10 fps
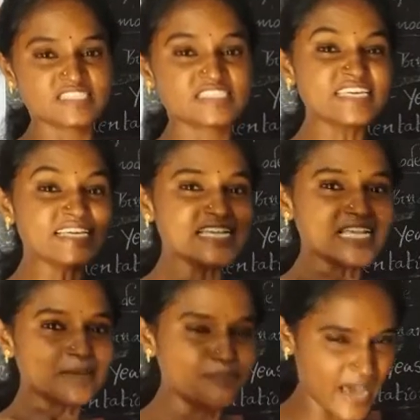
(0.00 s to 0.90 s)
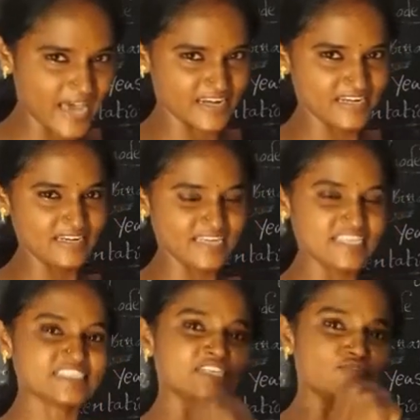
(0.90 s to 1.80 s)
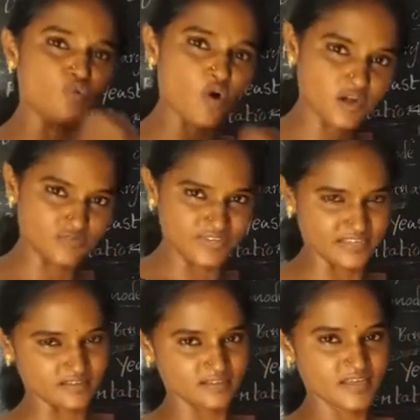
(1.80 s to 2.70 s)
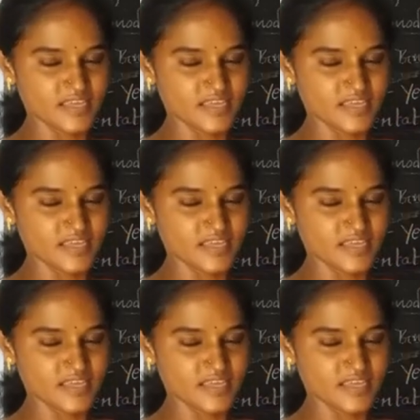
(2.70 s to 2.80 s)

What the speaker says: single parent is involving.